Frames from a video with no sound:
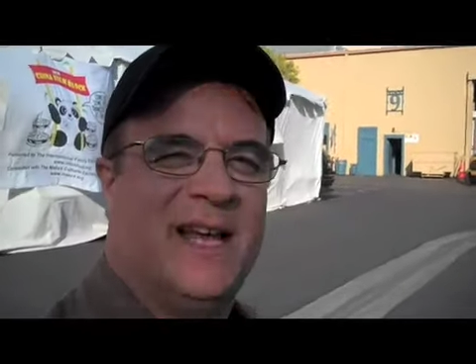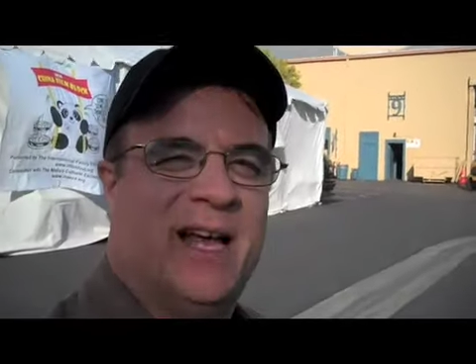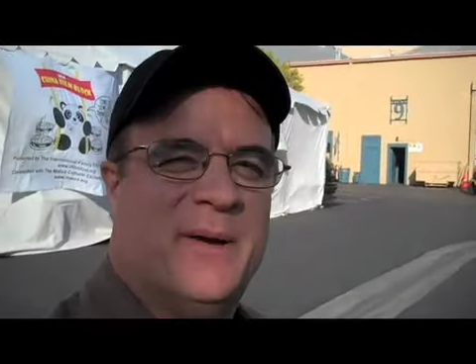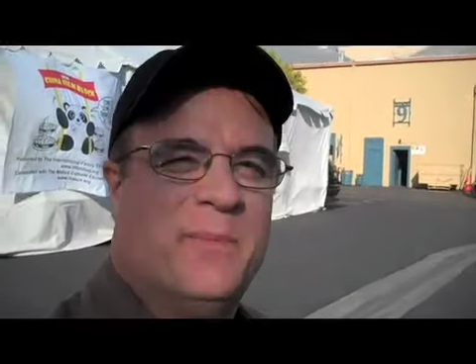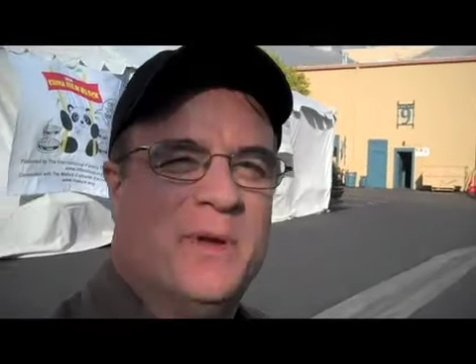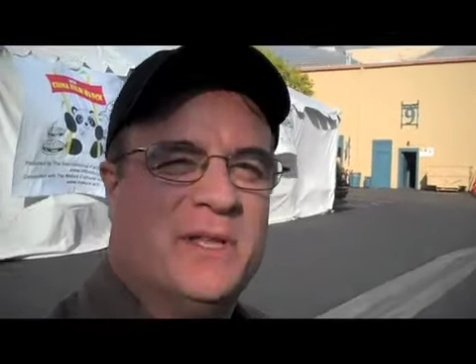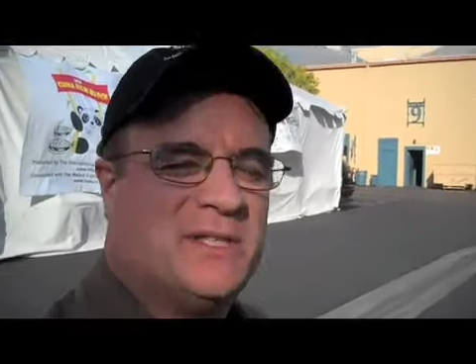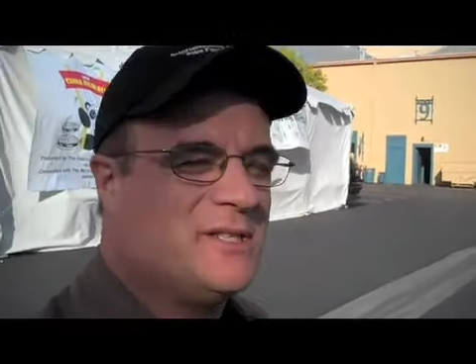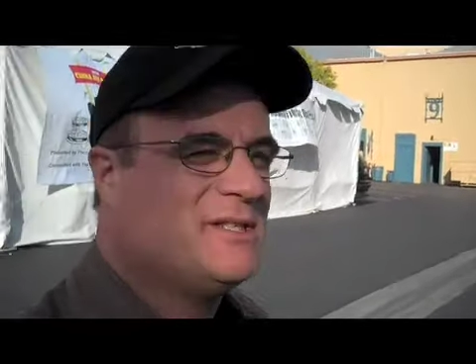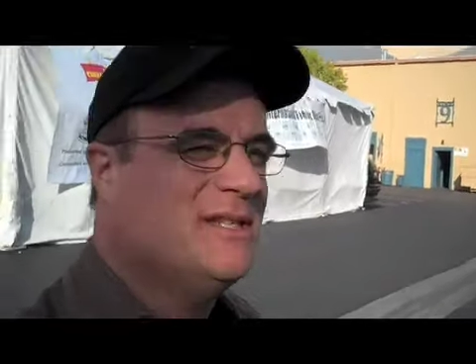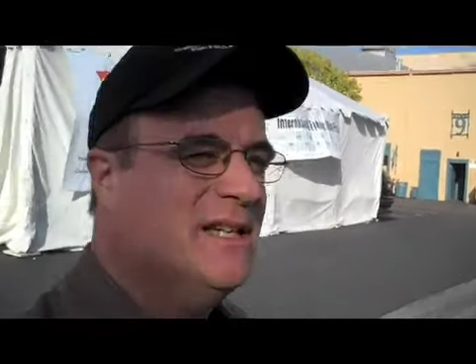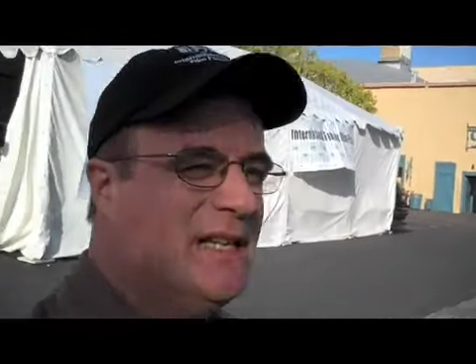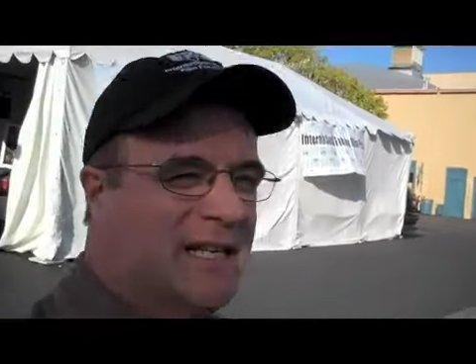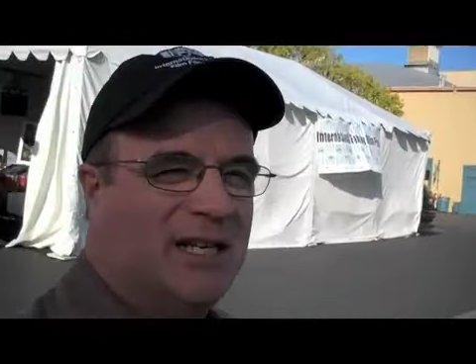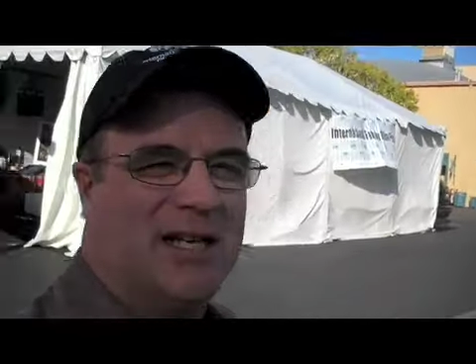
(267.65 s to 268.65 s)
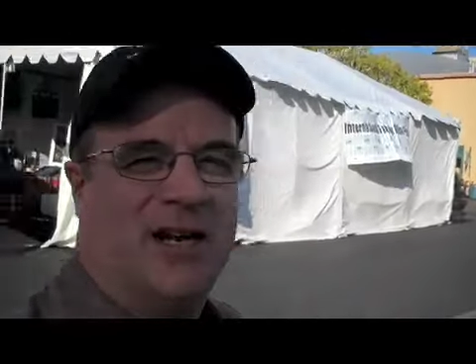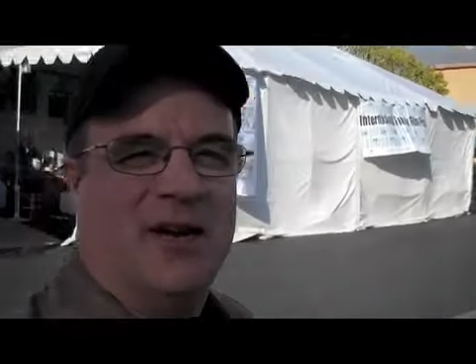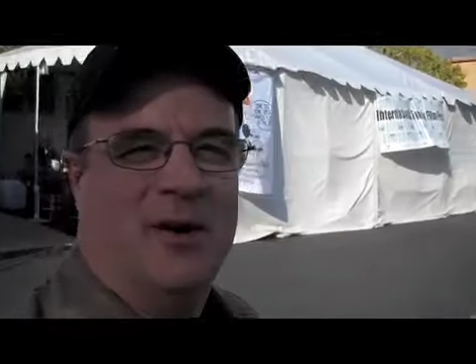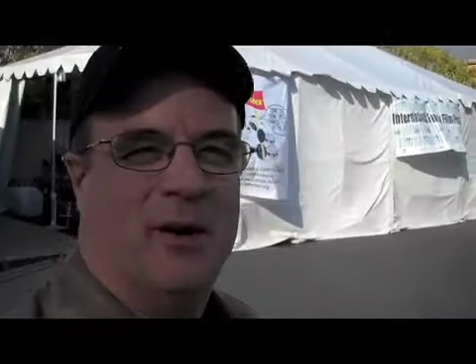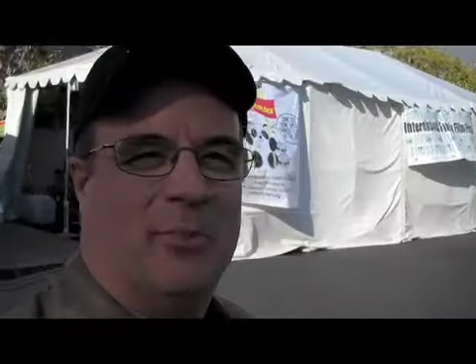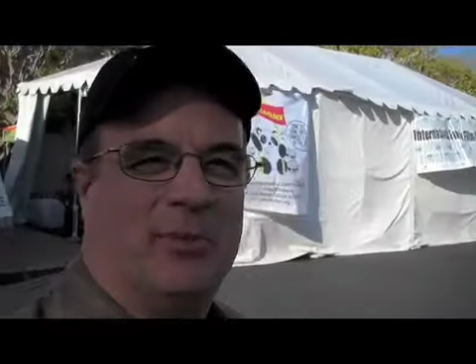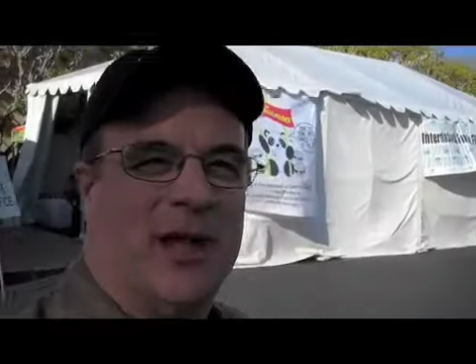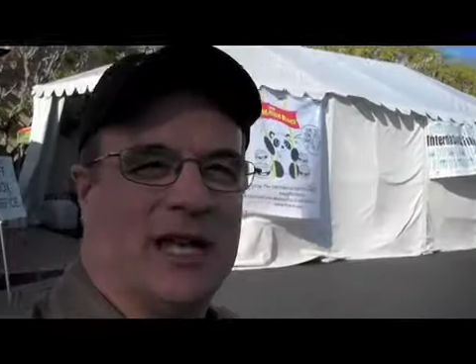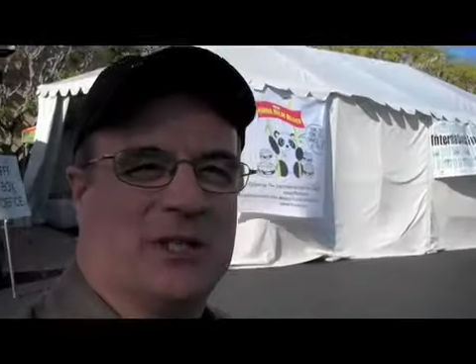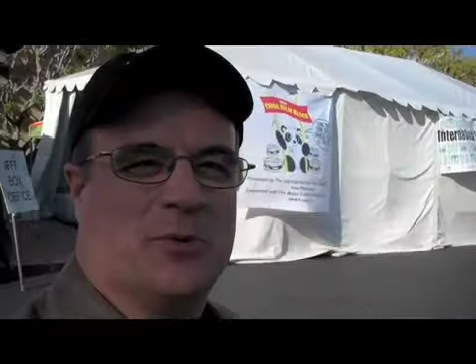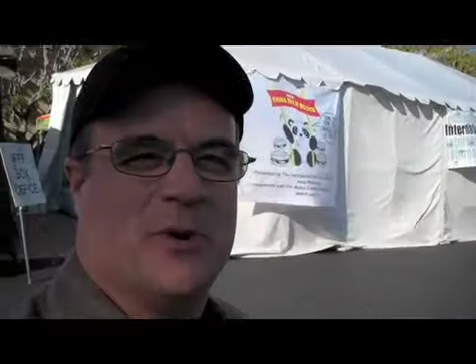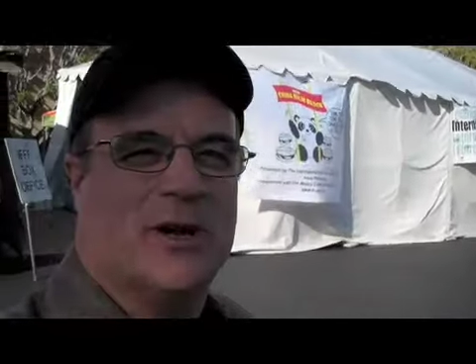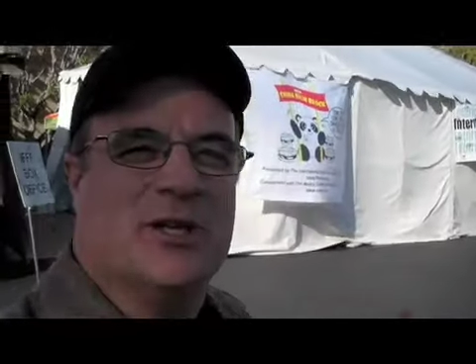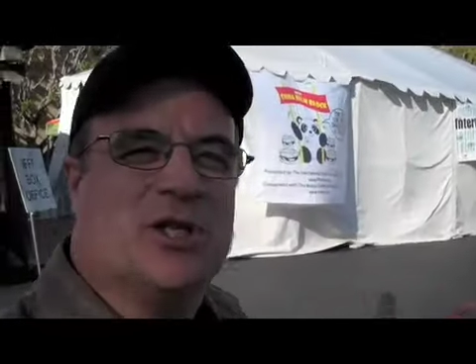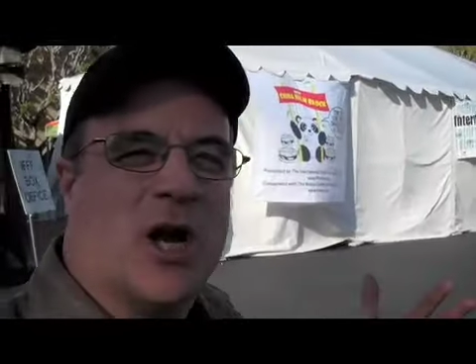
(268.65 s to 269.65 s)
Um, it's you know a place
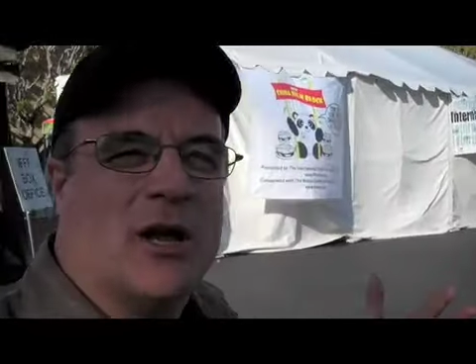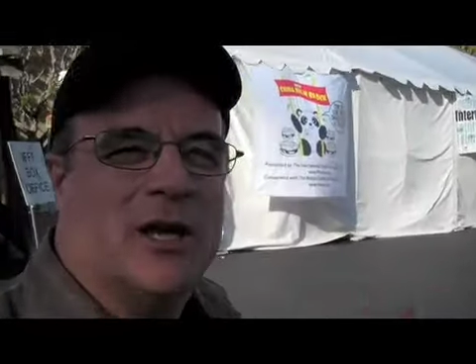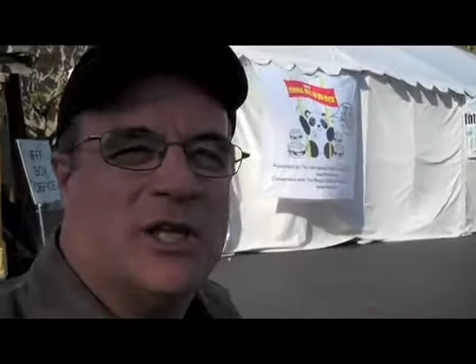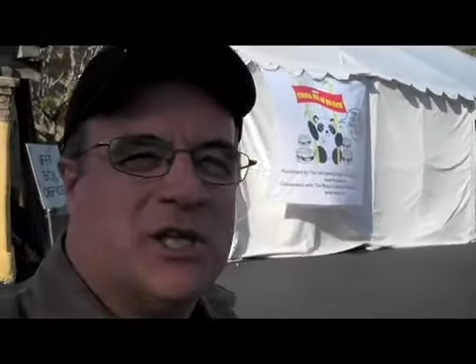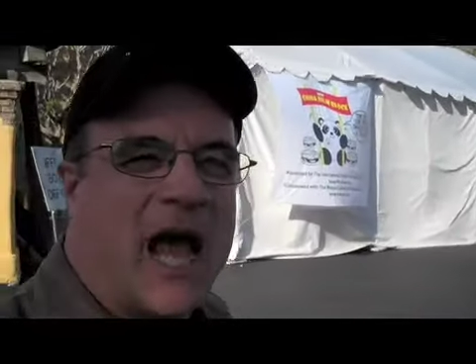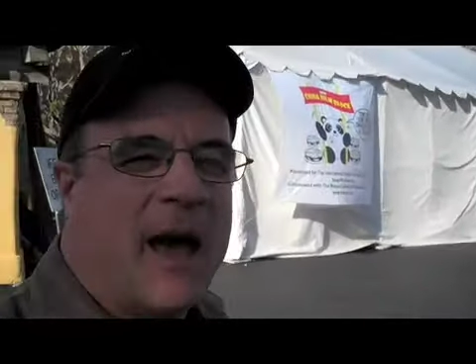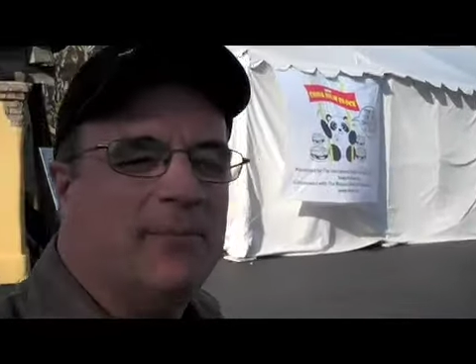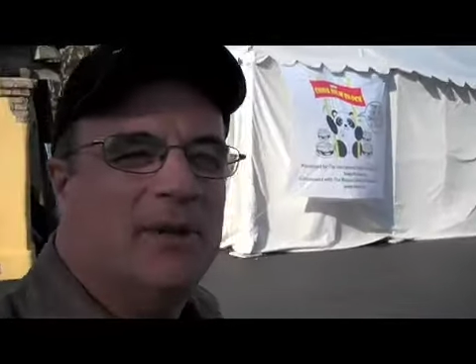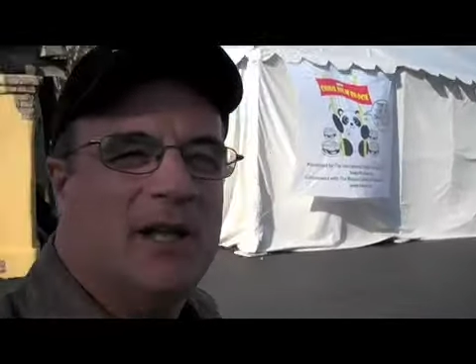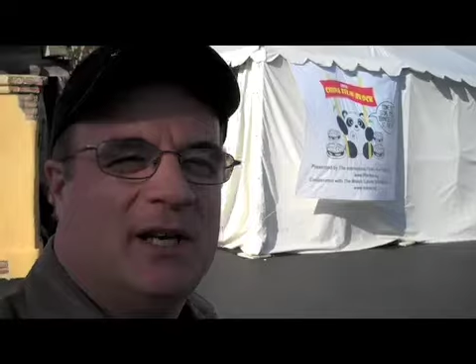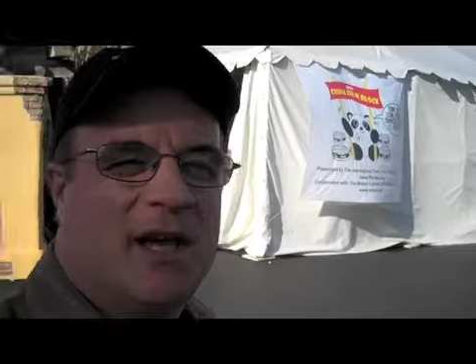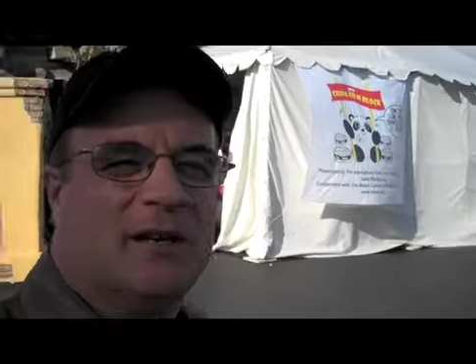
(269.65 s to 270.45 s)
where Charlie Chaplin,